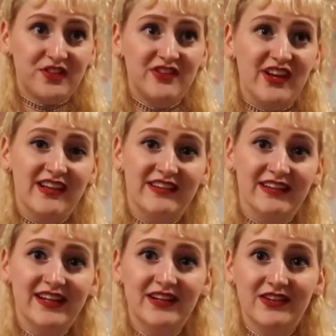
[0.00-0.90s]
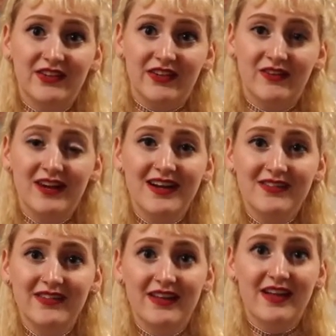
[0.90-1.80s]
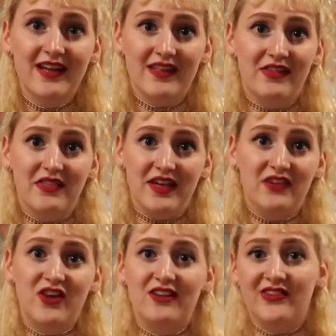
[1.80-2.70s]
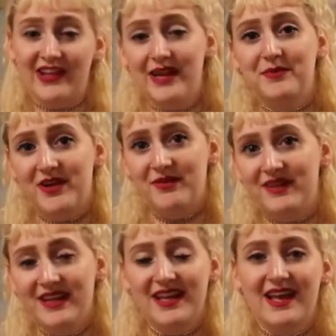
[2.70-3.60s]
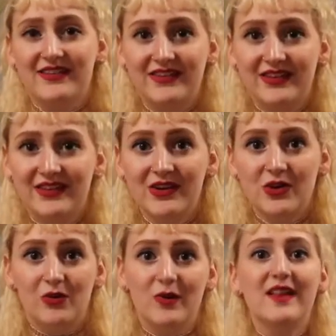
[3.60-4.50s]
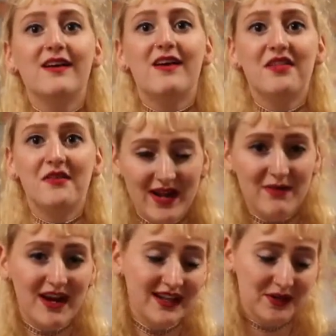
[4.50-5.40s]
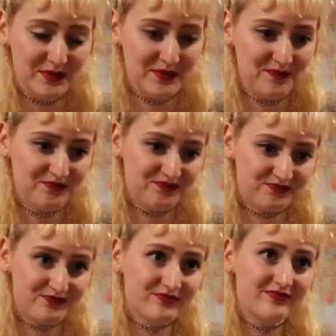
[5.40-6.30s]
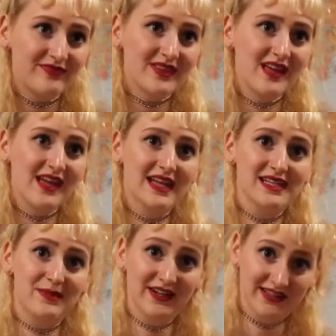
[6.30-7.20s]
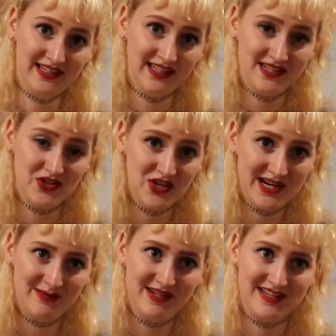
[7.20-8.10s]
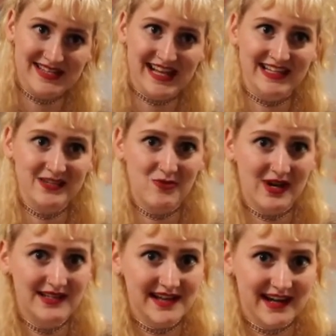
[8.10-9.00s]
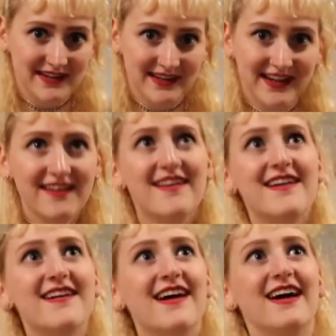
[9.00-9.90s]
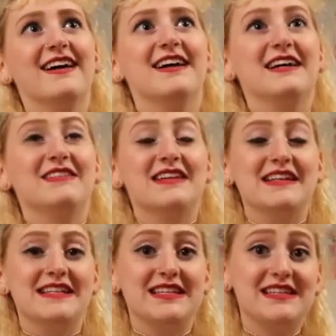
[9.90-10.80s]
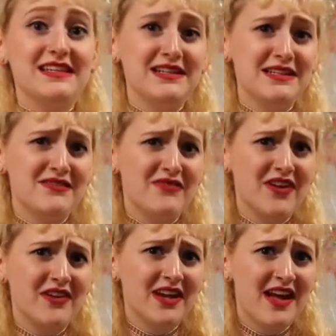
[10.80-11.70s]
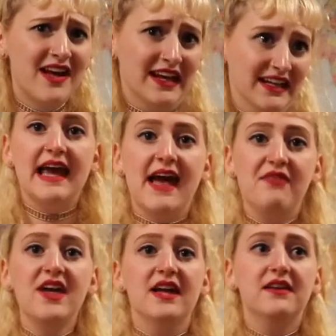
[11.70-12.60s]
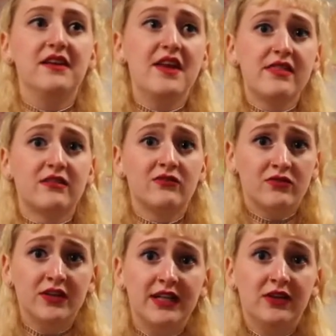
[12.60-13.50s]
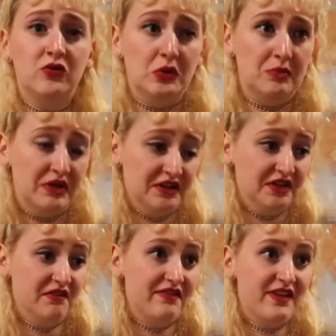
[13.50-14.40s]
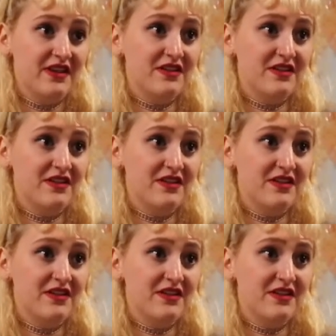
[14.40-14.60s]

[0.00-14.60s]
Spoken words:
chandelier to the ground, then they change the light bulbs and he has to wheel it all the way back up. And apparently it's a chair because that is quite tiring. The ceiling is very high. And then another really cool part of the